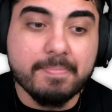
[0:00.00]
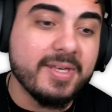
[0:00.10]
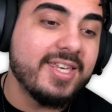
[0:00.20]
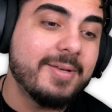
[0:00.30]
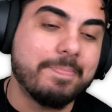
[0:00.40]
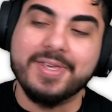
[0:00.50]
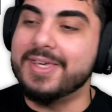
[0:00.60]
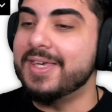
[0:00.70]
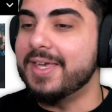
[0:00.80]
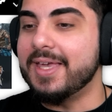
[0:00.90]

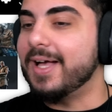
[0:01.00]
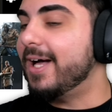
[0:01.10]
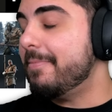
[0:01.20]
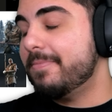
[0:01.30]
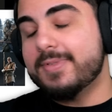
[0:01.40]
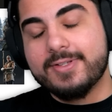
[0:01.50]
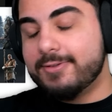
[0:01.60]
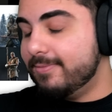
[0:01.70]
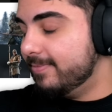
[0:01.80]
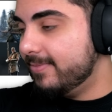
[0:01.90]
BP, I'm
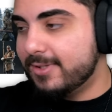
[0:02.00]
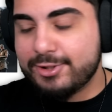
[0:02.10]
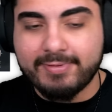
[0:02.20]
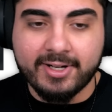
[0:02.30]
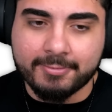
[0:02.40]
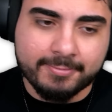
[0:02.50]
straight up.